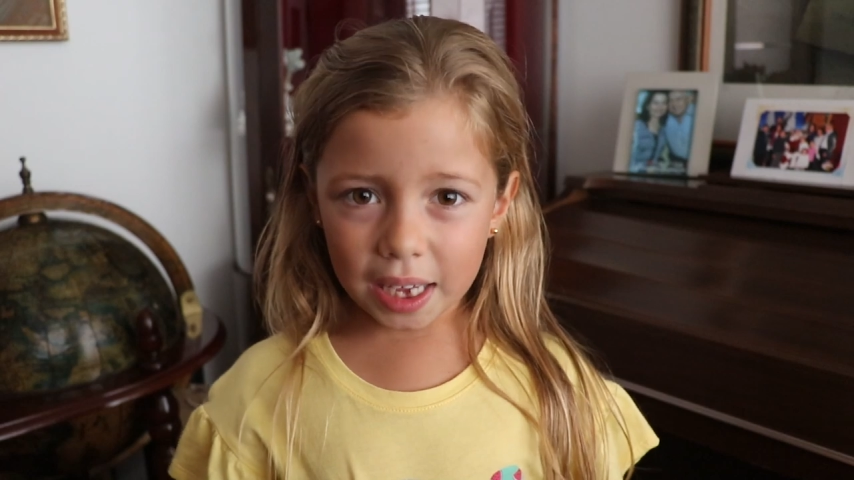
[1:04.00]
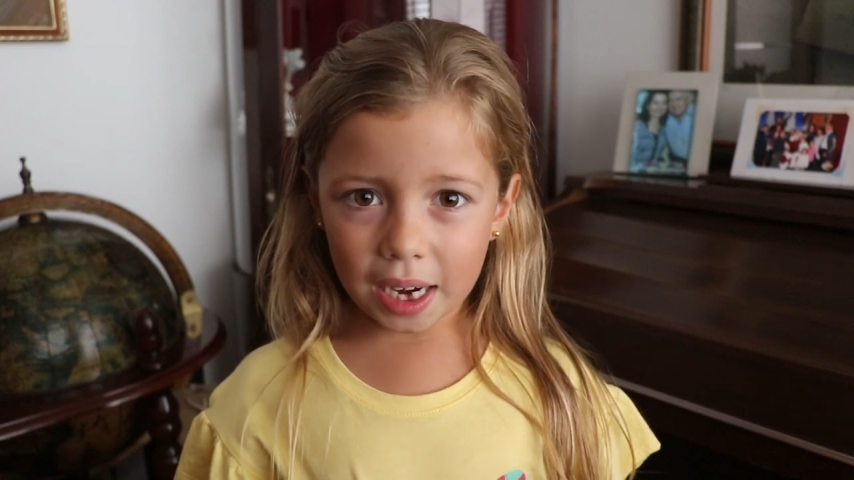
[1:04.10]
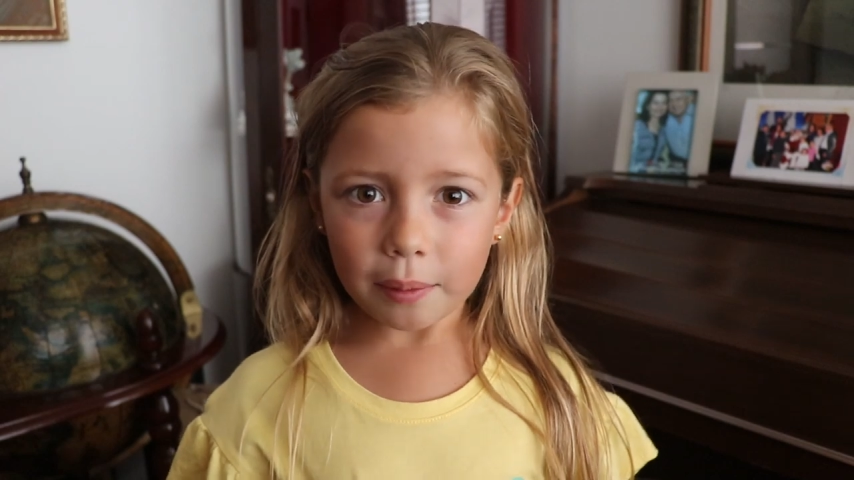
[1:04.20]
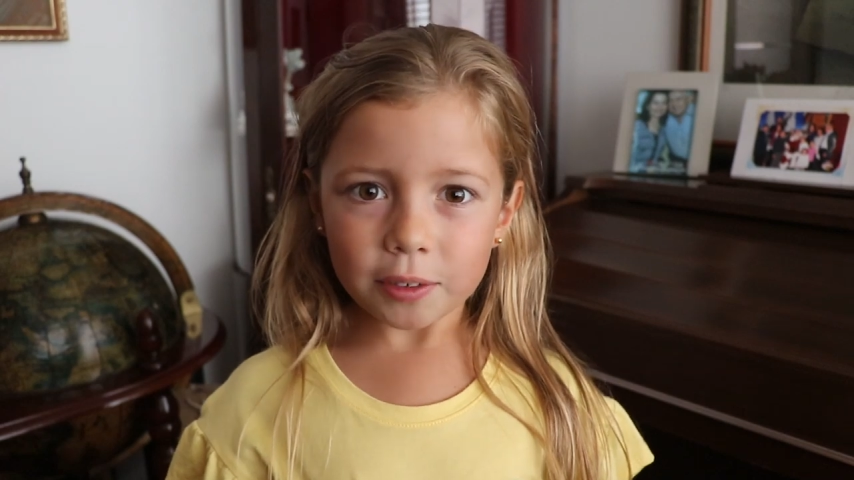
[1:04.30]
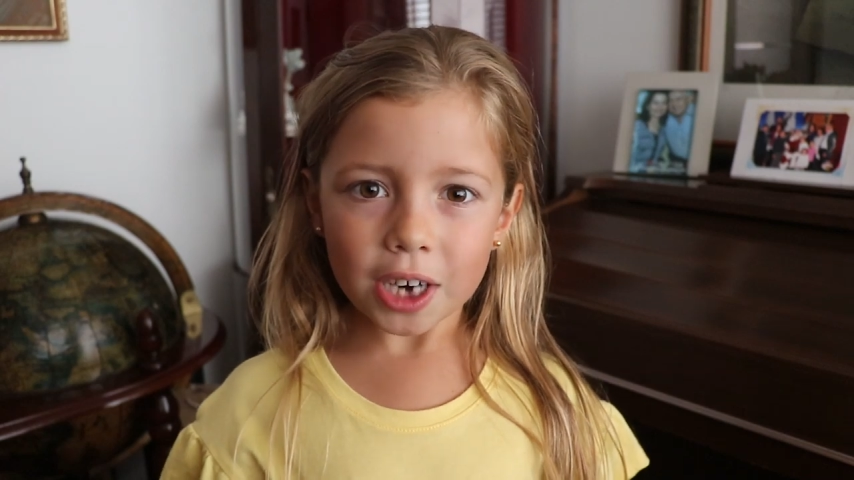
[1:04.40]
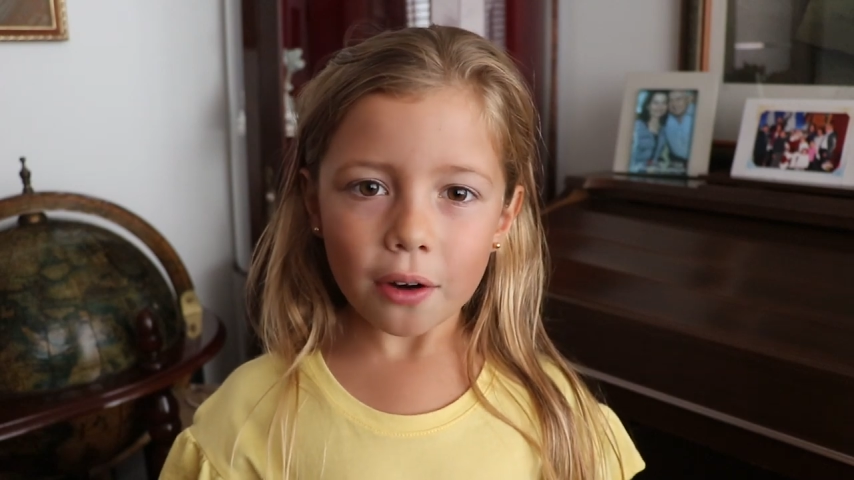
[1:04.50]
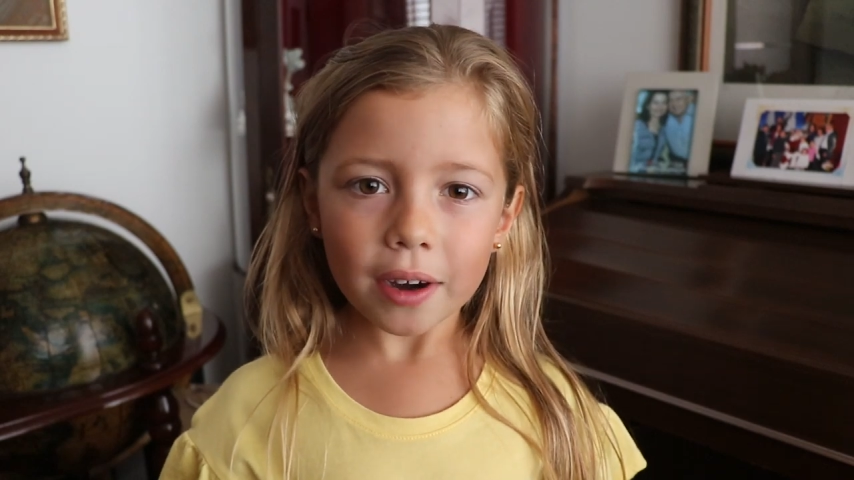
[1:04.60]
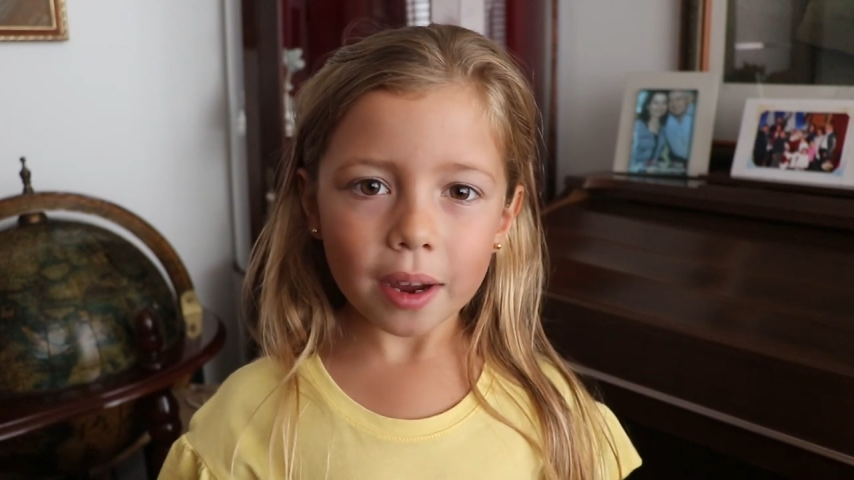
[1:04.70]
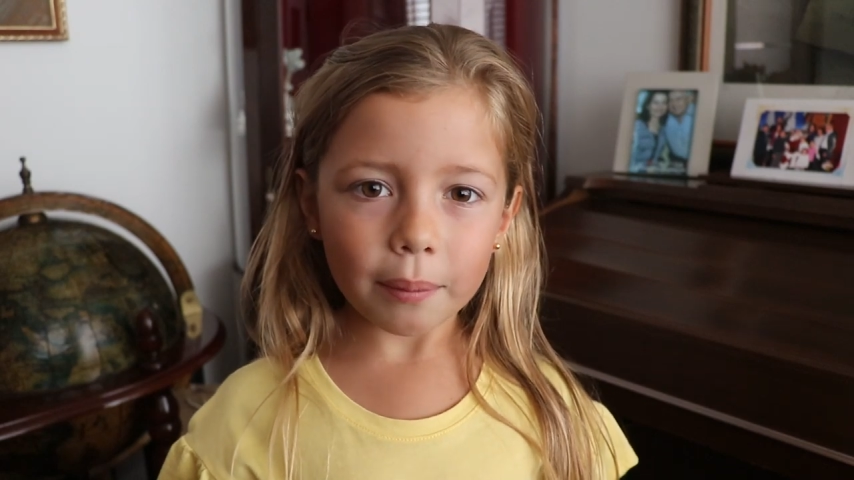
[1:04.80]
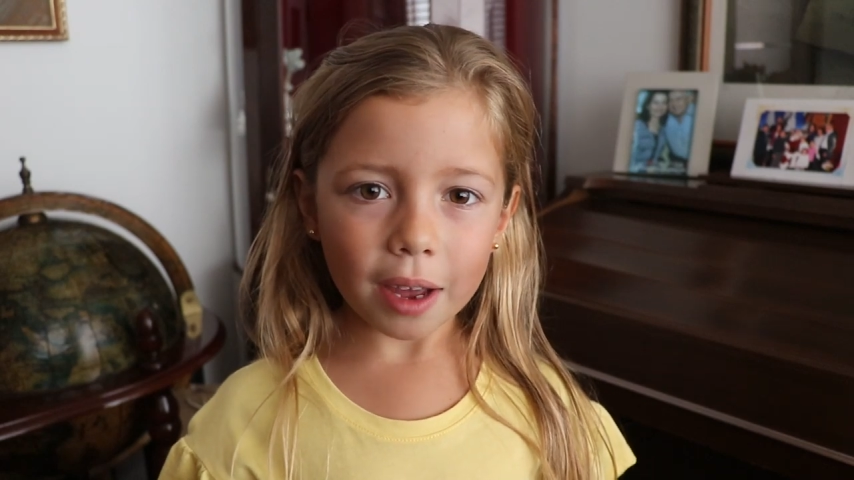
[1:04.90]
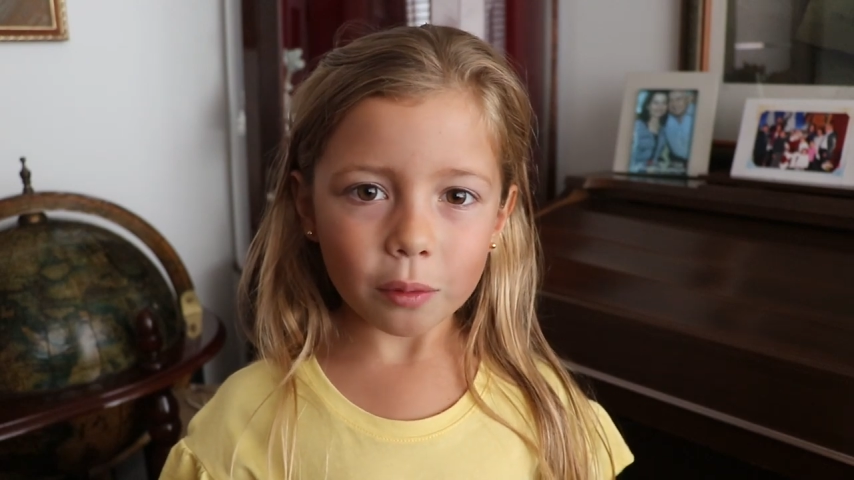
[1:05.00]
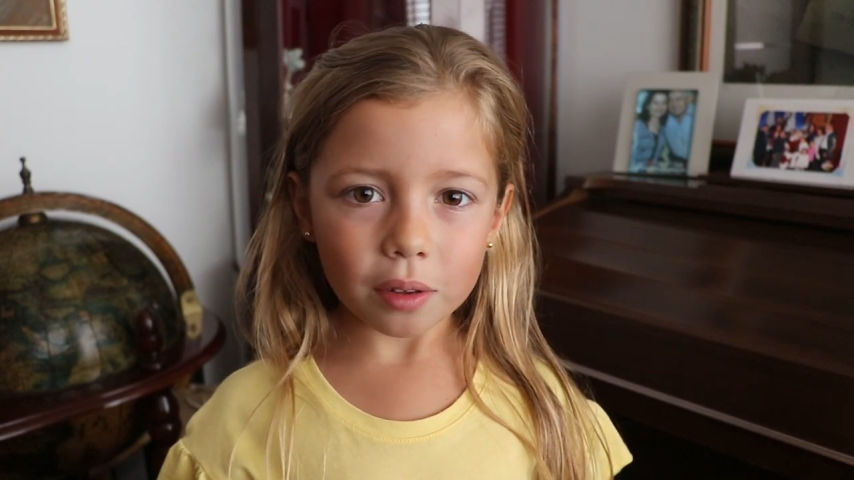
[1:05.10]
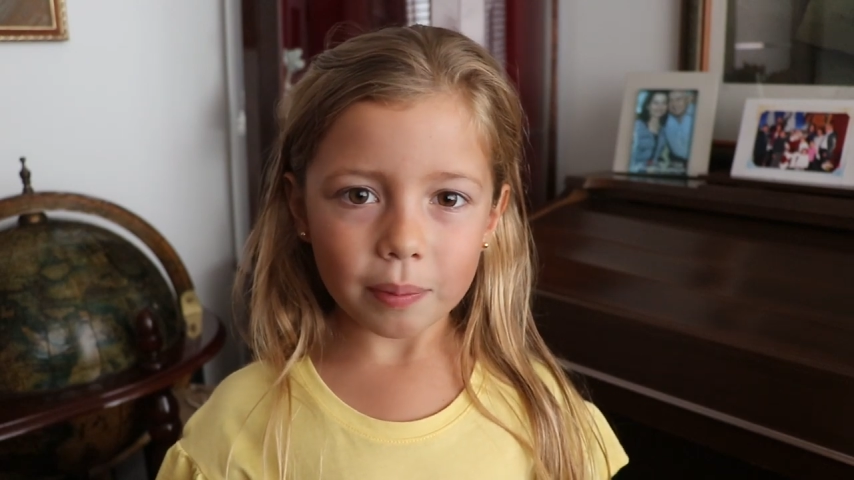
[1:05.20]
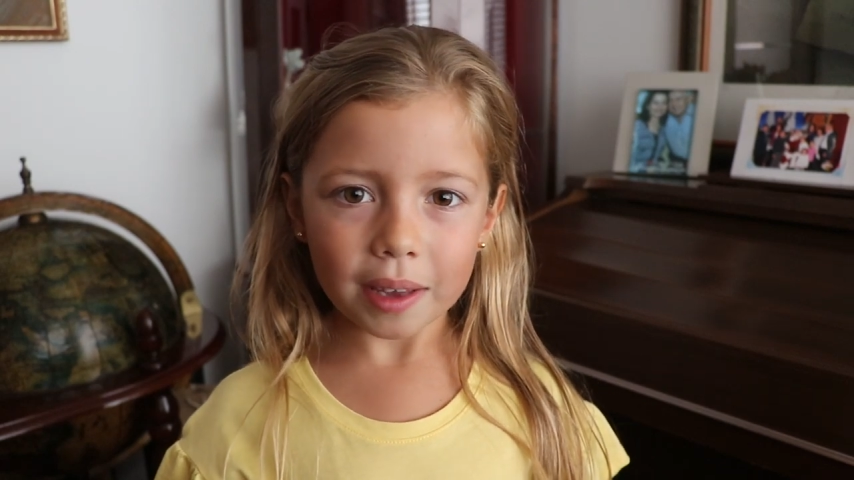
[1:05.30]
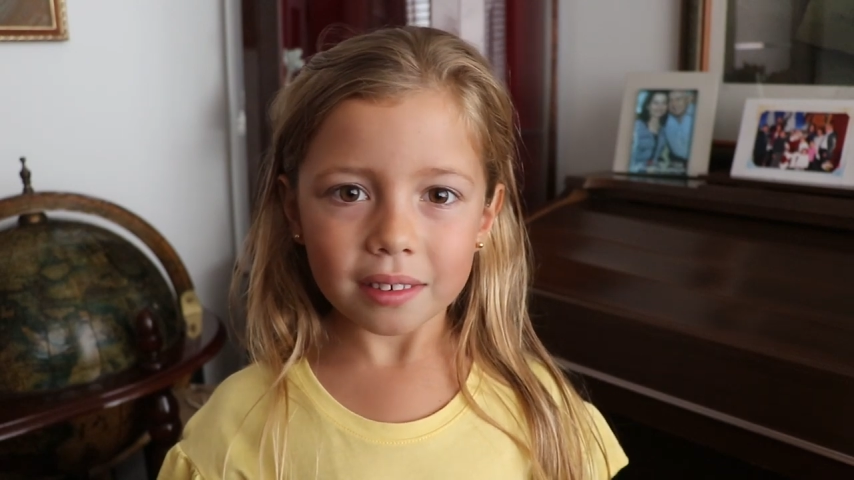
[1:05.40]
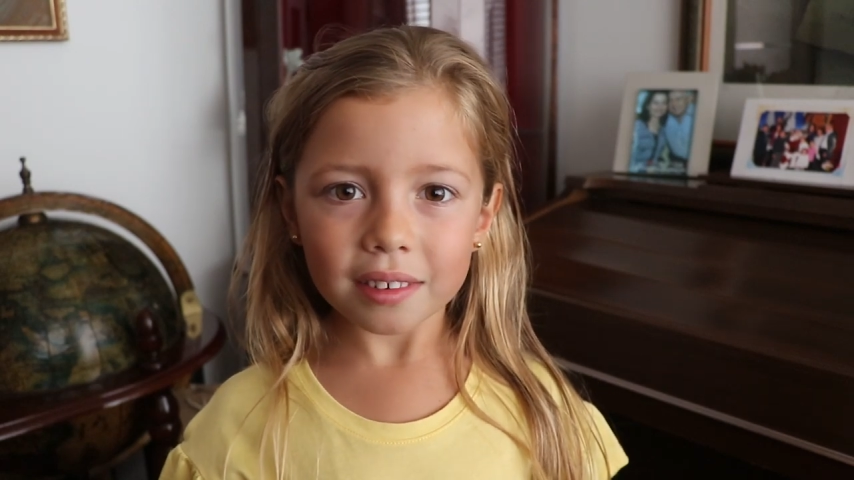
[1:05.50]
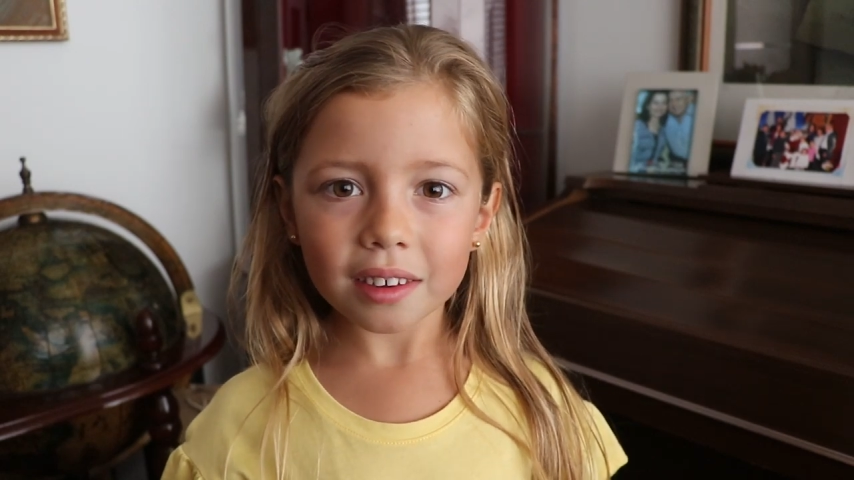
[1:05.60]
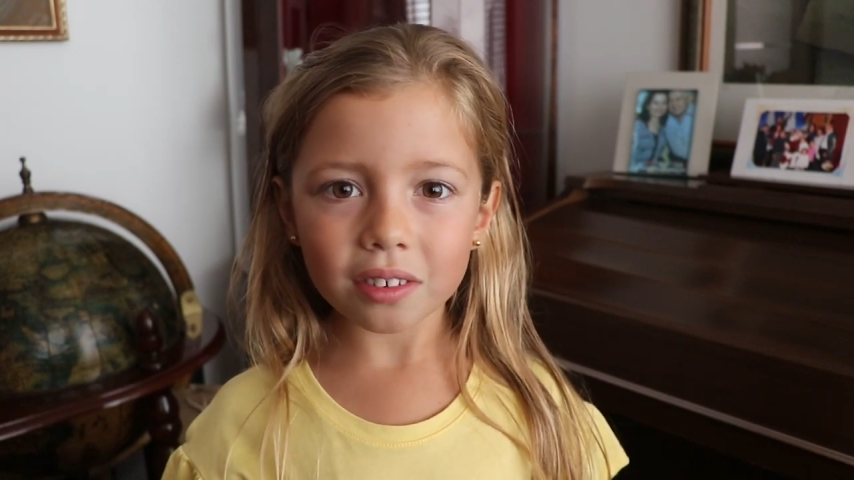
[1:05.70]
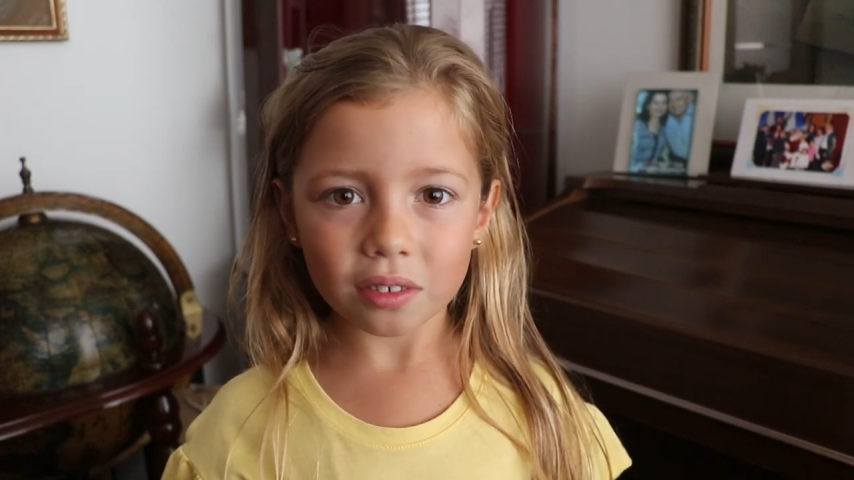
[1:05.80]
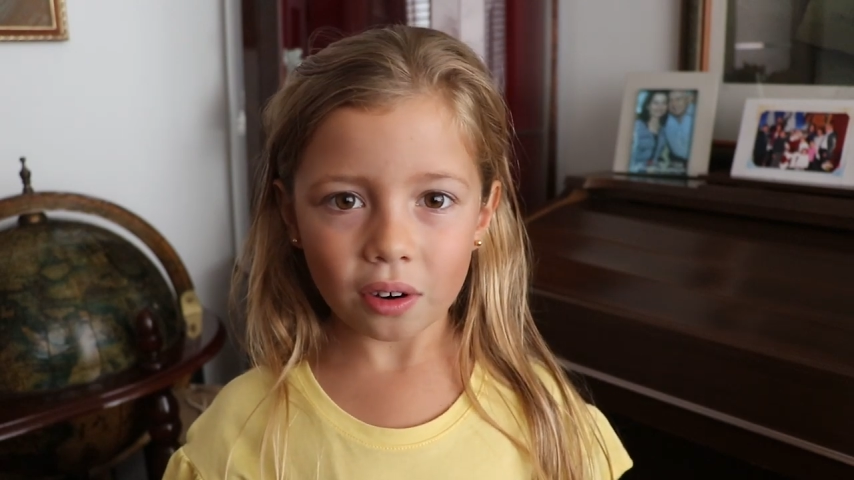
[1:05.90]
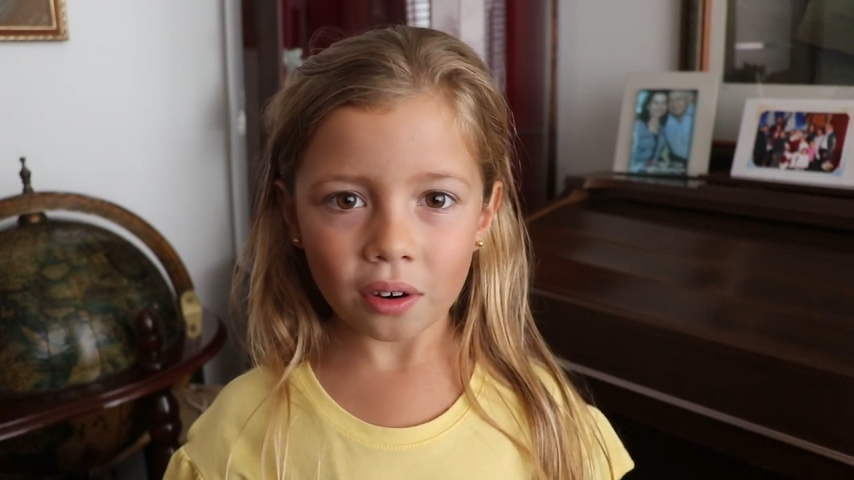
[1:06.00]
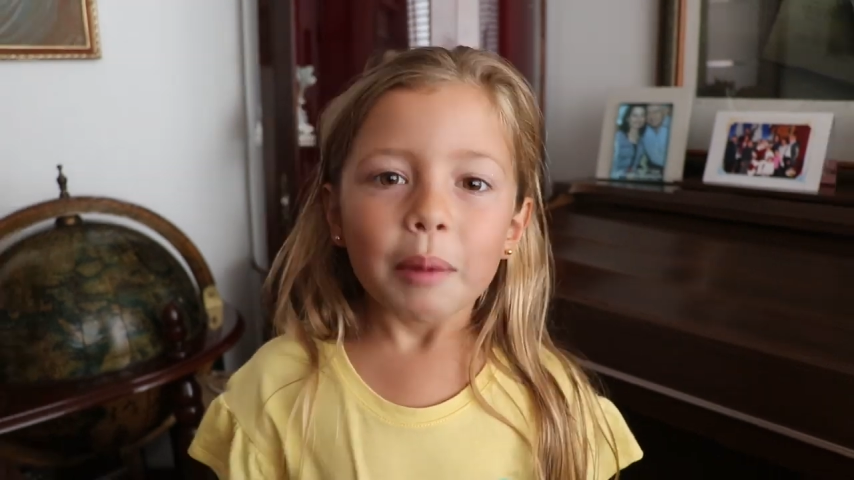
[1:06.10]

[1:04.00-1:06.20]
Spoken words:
and I'm sharing a bed with my sister,